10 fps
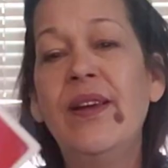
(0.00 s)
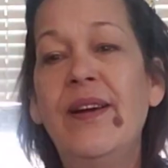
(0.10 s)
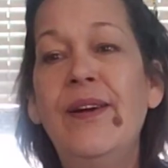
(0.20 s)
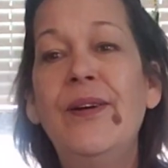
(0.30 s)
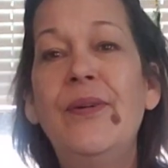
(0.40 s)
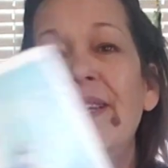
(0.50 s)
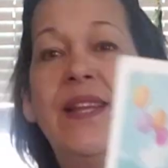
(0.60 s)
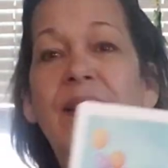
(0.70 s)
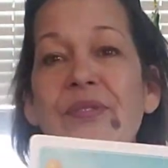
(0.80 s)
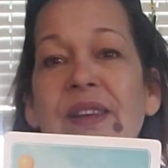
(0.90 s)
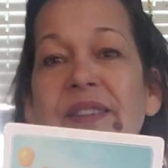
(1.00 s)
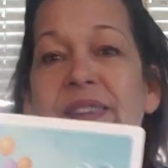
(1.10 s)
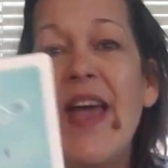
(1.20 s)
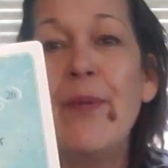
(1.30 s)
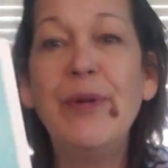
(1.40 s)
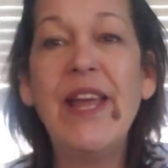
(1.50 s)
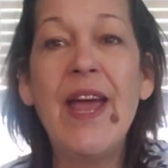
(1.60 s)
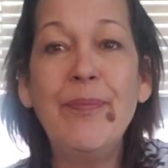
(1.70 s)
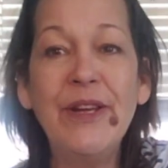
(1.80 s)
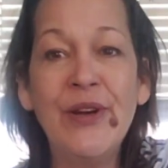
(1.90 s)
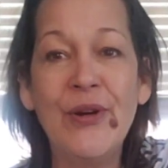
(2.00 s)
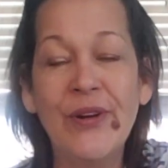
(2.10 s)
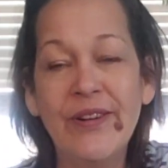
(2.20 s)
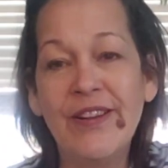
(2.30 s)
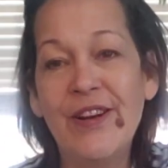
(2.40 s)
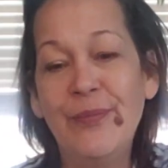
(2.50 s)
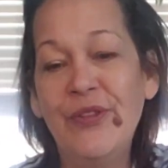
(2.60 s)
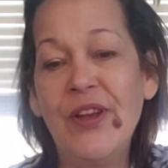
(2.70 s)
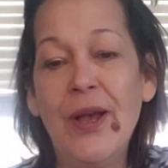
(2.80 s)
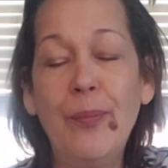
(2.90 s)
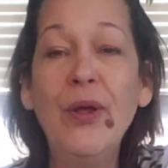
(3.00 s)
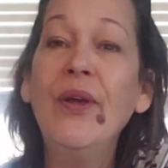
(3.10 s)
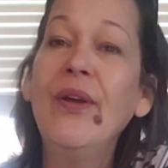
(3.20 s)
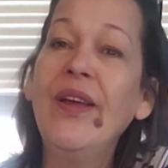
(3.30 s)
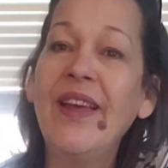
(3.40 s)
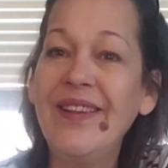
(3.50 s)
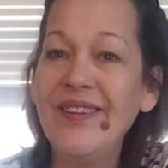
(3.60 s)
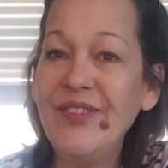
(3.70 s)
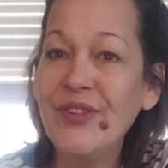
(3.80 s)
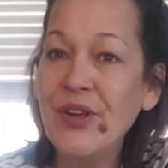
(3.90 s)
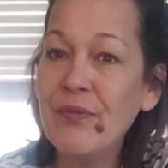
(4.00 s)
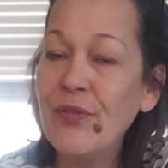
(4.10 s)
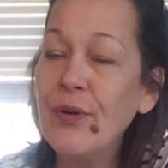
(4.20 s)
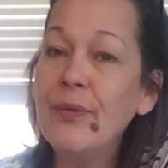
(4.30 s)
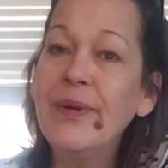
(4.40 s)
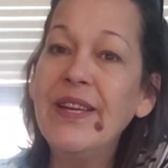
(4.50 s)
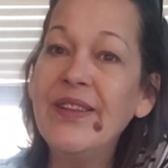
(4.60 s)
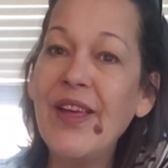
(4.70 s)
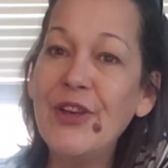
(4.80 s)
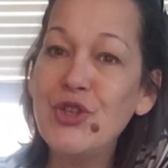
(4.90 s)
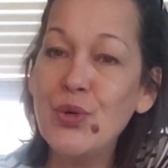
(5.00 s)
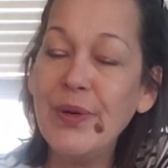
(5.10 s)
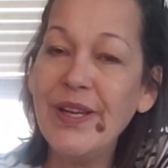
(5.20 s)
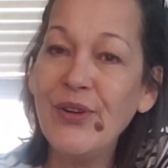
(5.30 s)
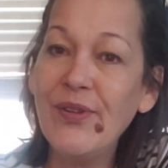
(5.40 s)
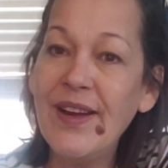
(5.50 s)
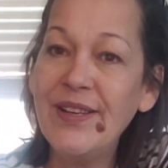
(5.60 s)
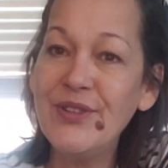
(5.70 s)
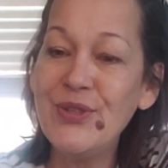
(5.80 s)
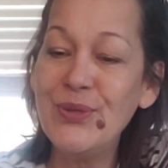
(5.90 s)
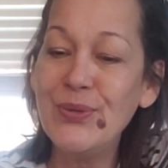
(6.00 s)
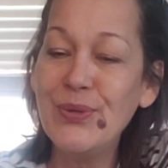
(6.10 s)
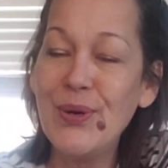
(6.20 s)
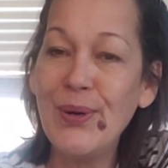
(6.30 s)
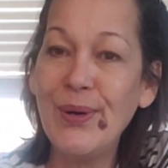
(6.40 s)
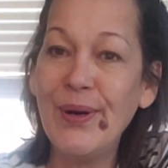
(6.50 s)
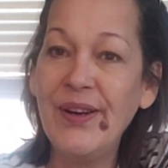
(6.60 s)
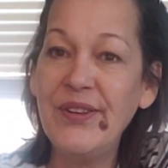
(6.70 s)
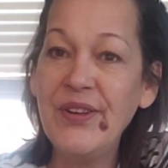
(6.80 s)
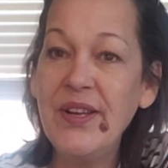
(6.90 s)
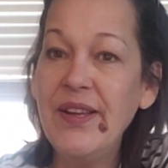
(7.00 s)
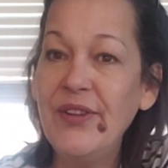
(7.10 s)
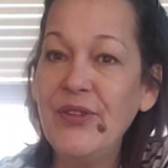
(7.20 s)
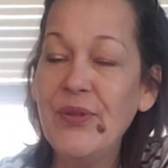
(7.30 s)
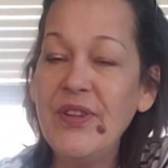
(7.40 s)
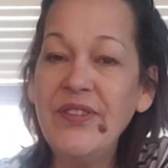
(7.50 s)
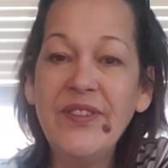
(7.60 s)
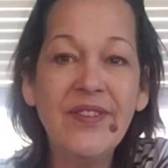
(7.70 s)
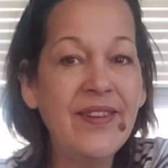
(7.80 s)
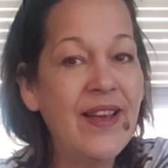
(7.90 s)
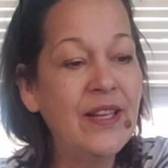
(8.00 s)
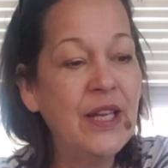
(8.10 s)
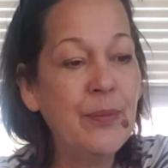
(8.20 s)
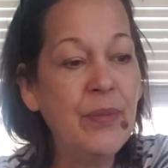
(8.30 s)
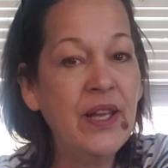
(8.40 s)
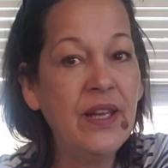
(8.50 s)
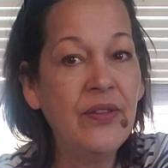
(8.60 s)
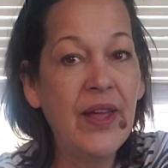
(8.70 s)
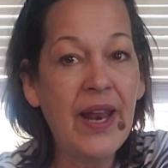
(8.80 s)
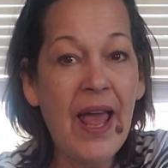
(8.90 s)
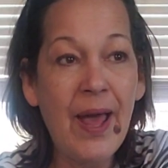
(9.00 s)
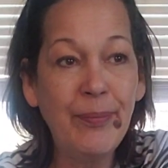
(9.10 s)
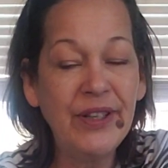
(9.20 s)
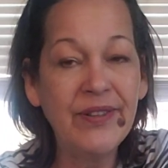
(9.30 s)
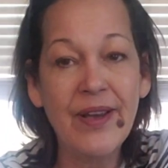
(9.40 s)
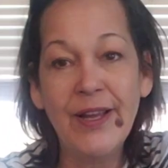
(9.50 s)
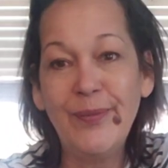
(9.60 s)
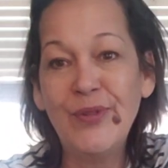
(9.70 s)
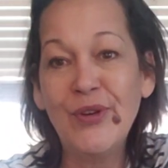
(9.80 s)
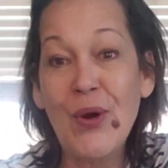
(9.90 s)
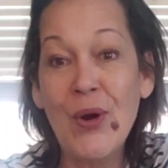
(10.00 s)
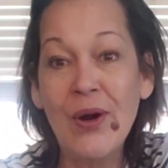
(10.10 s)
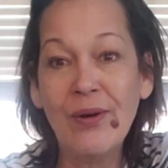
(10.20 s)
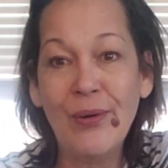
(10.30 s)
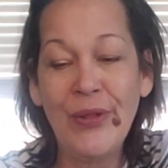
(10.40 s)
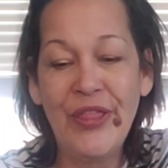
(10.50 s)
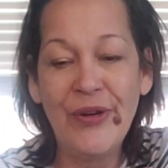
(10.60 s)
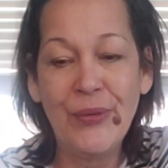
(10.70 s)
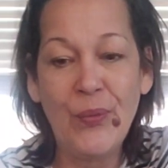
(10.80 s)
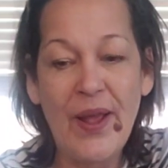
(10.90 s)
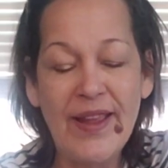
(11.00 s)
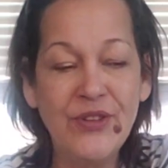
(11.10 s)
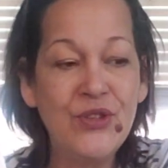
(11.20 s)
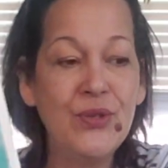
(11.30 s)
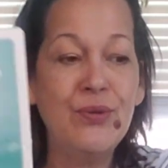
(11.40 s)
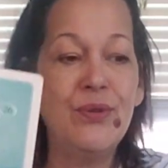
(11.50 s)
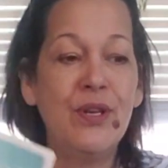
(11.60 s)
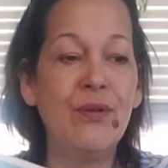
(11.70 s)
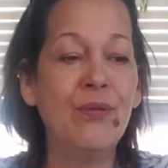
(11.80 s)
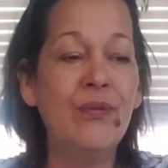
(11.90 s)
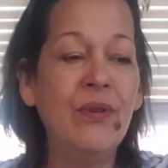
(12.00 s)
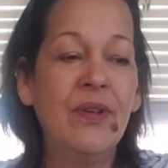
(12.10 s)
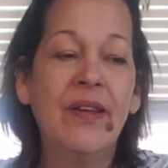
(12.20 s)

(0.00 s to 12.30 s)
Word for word: Oh, I love this. Happy, happy card comes up. And this is confirming that joy and gratitude card. So this is telling me that happy times are on their way to you.